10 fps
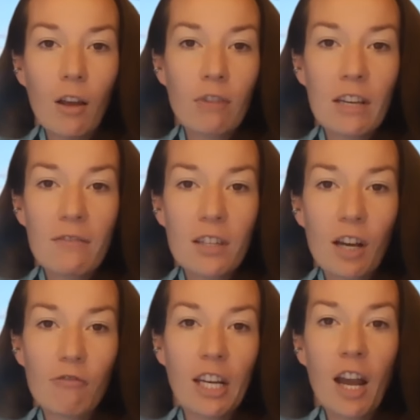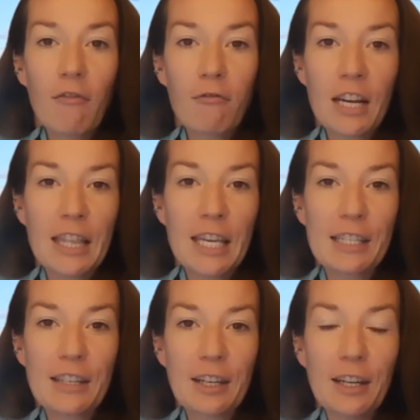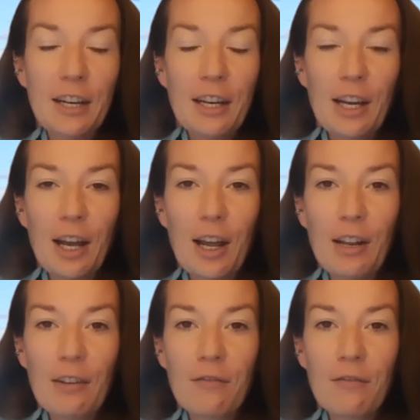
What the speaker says: reefs that are recovering, things that are